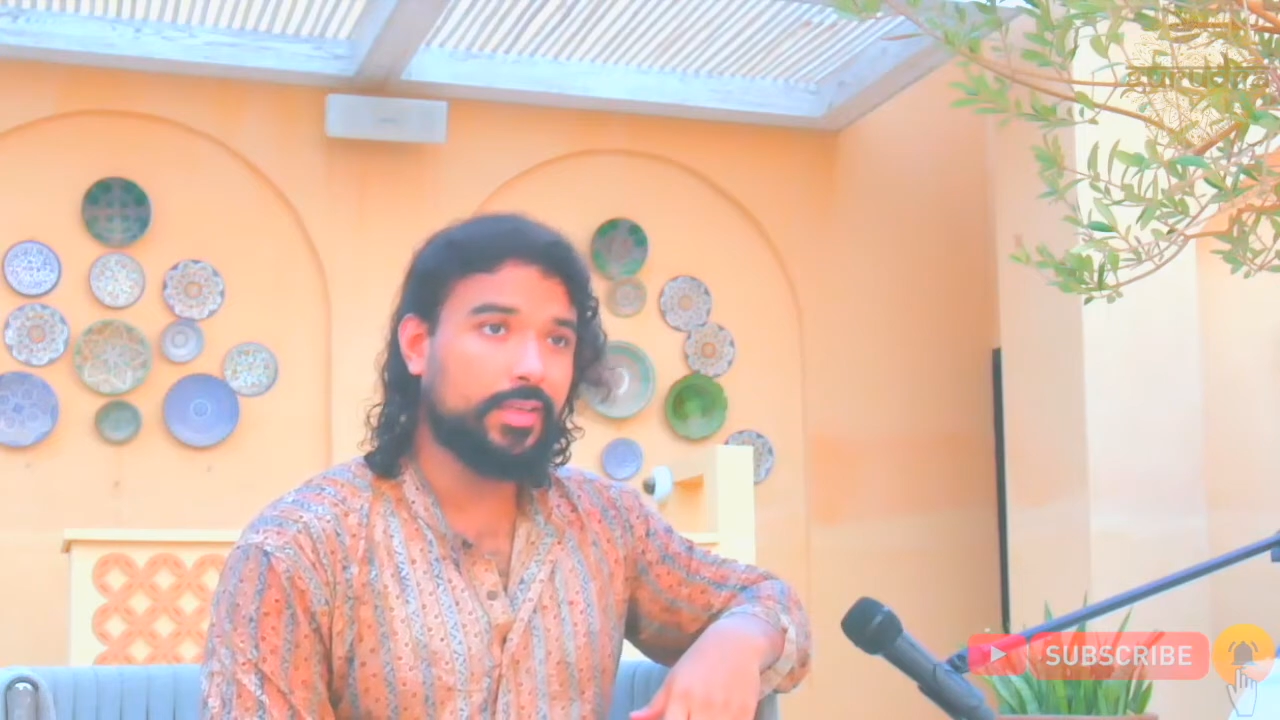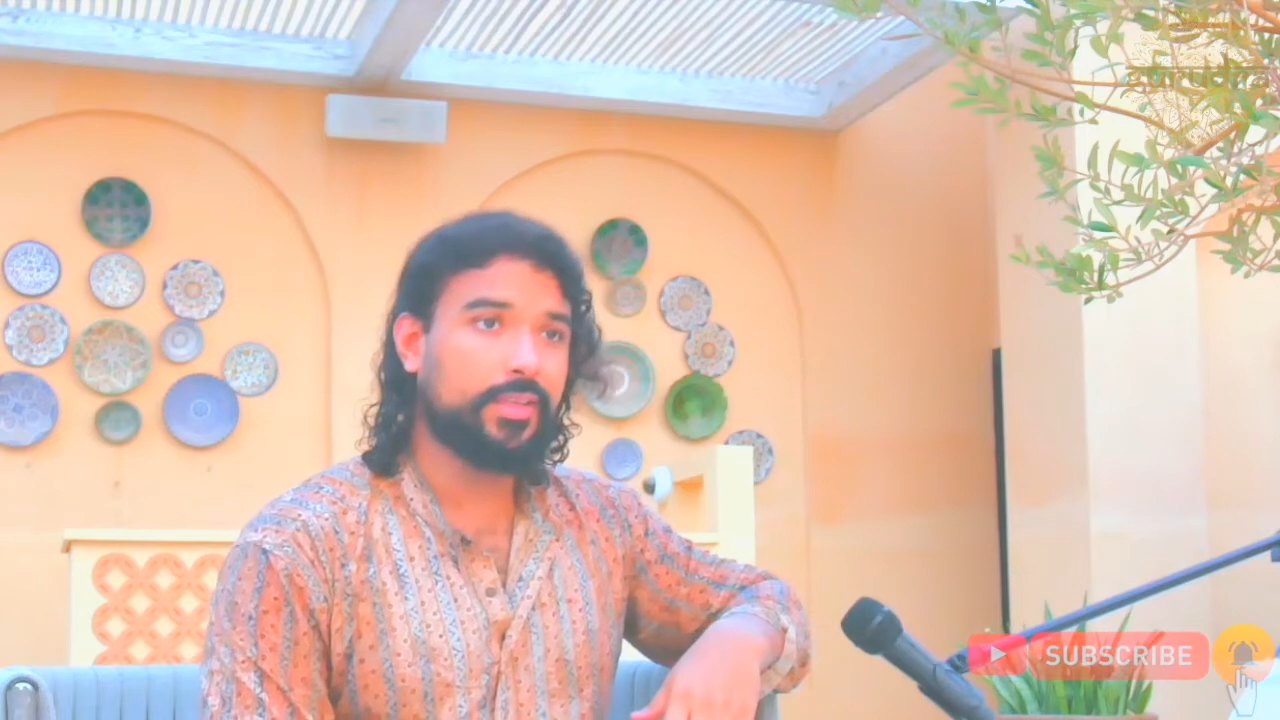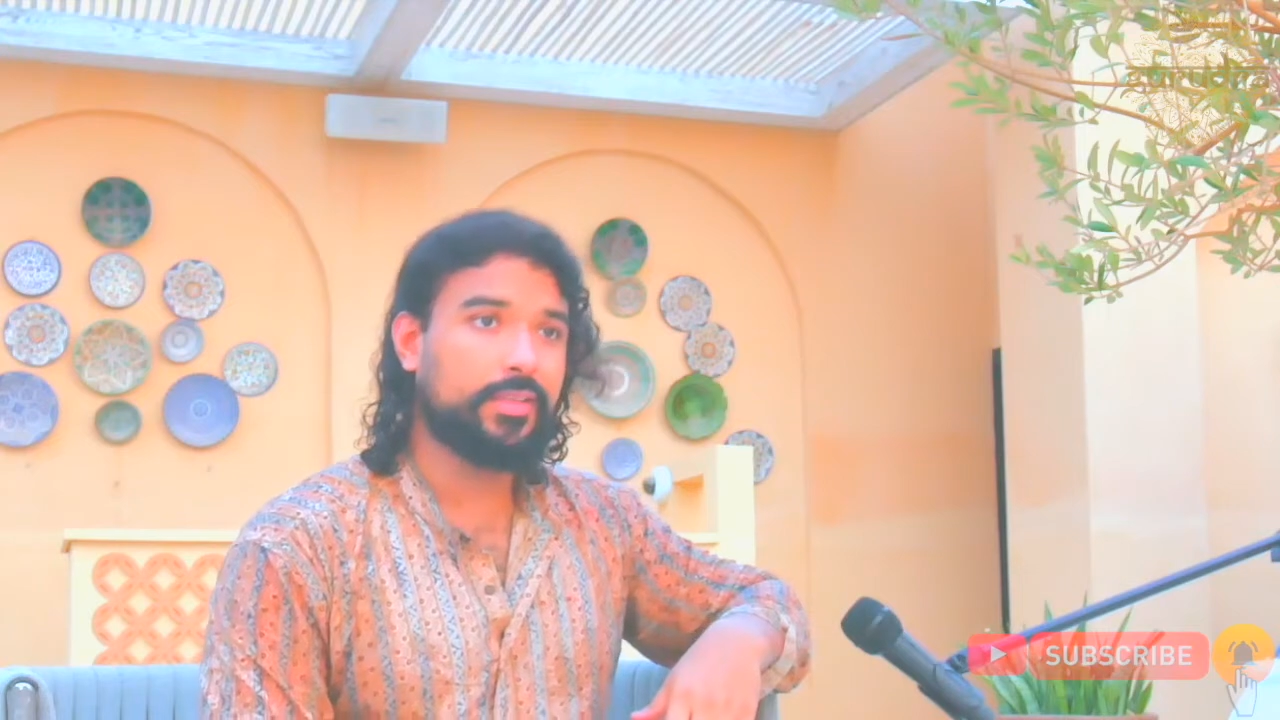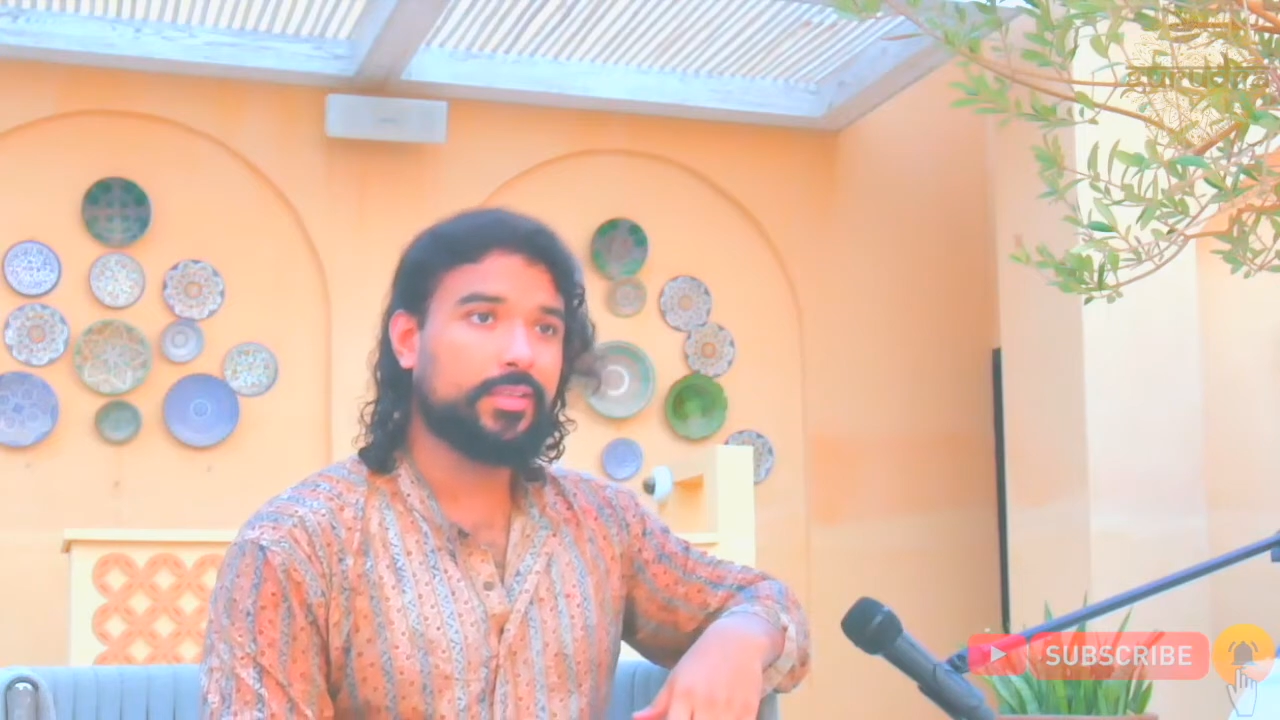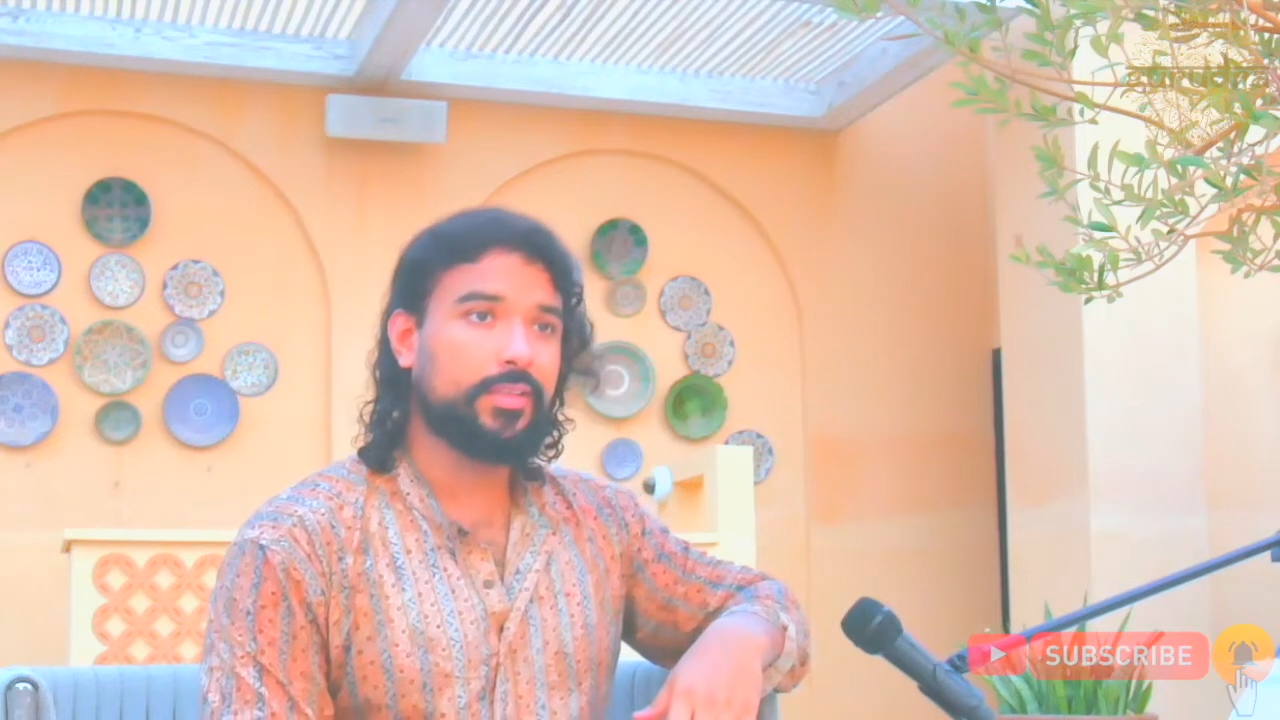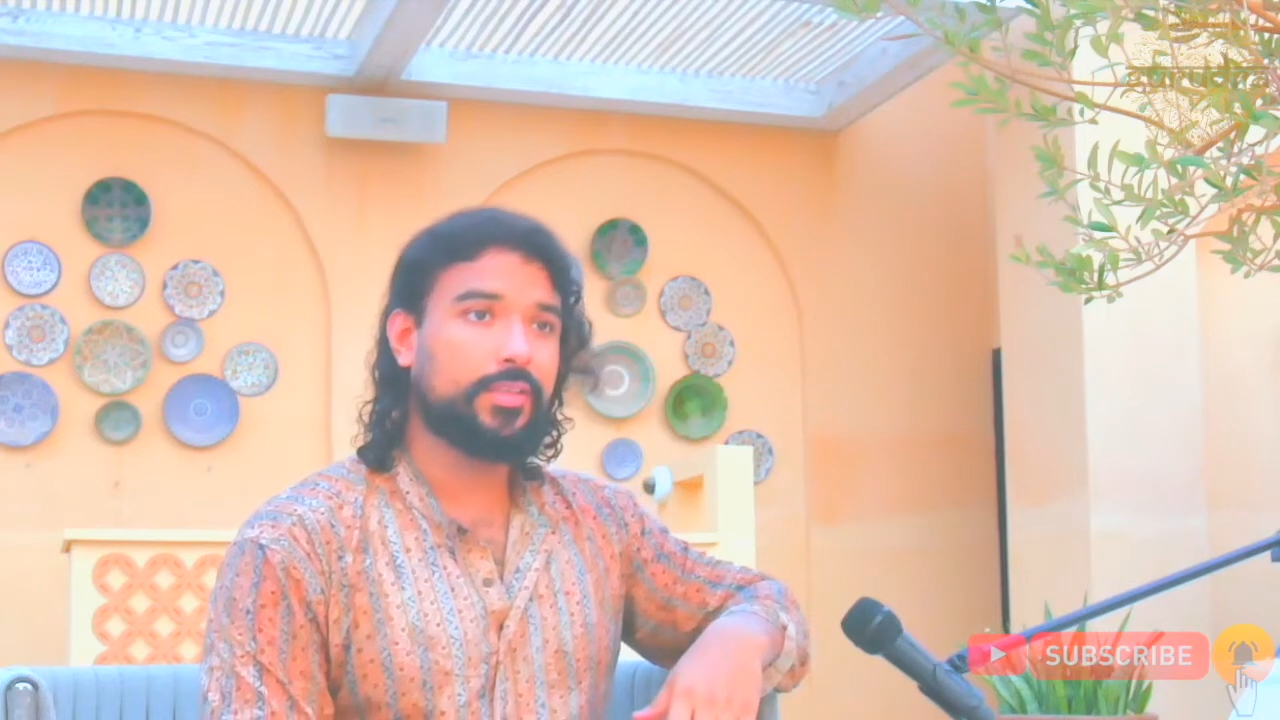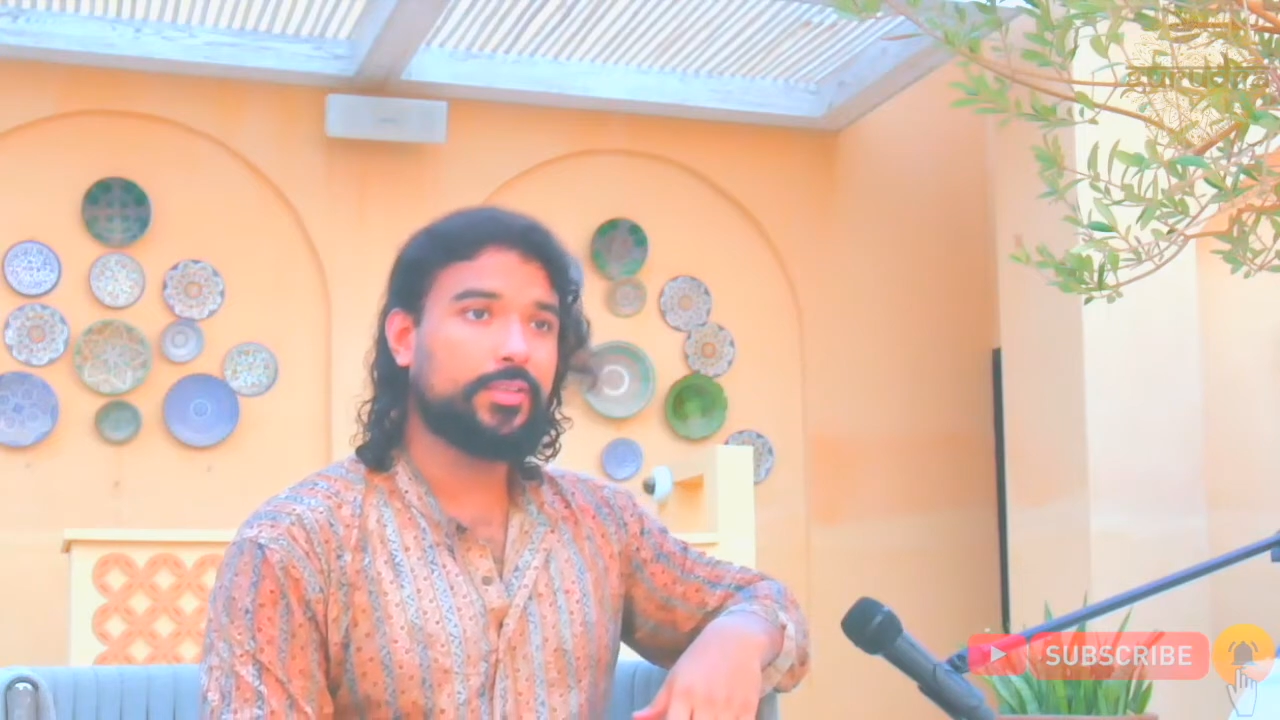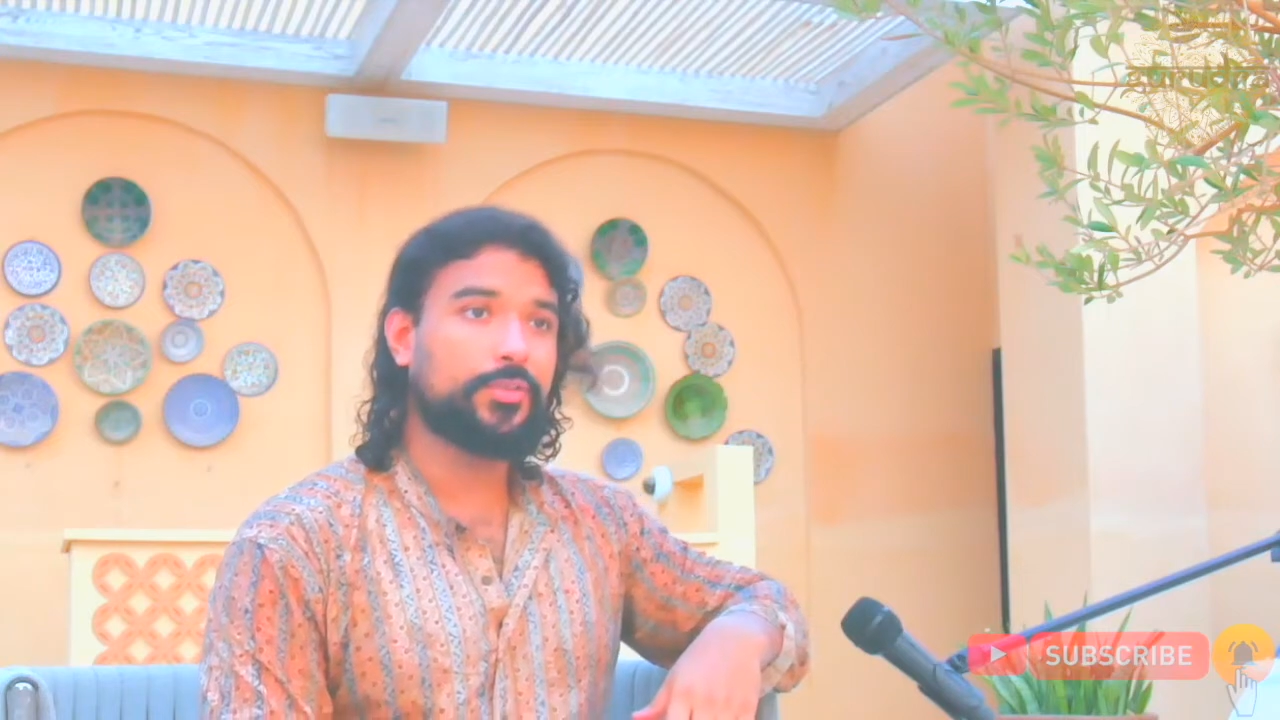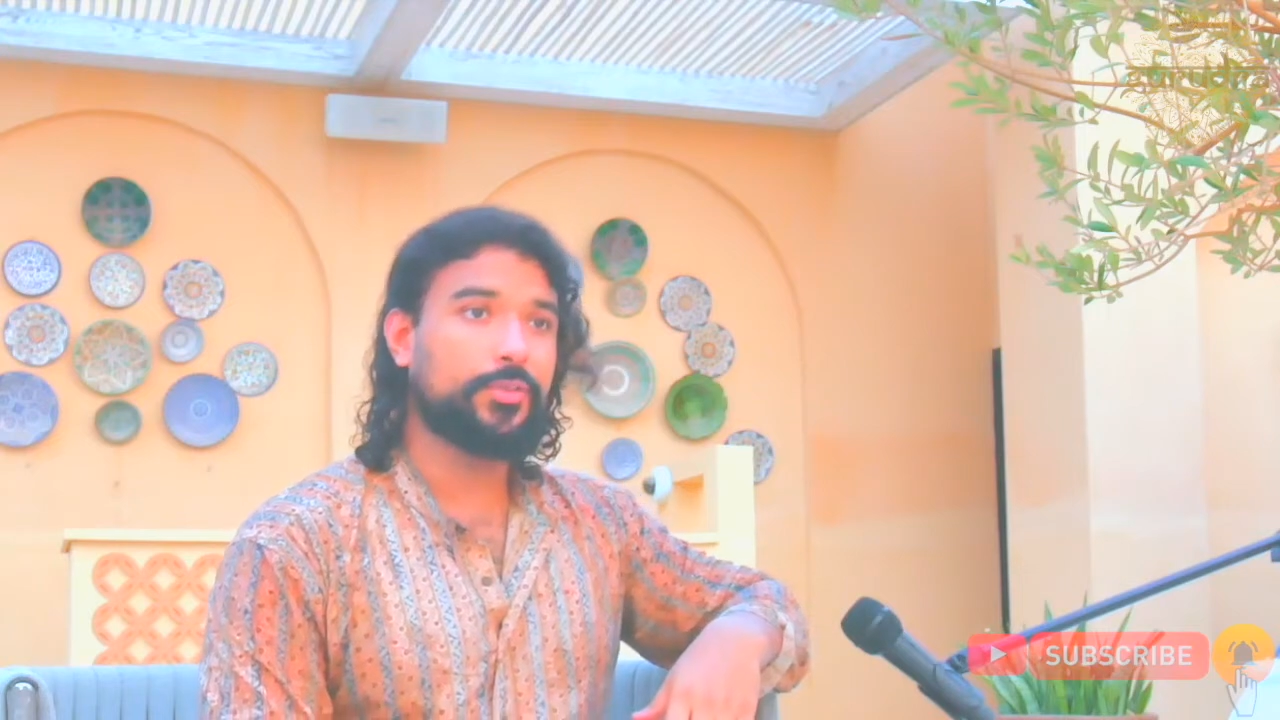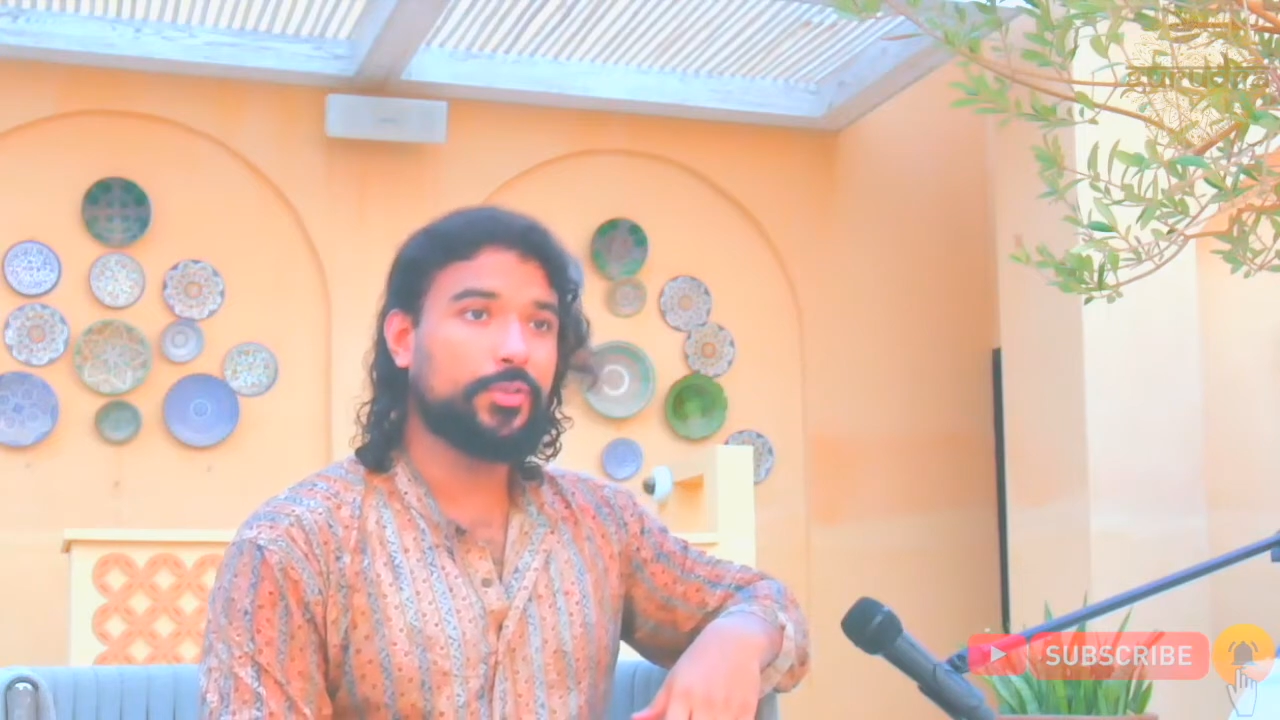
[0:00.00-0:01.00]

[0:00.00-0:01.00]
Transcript: led to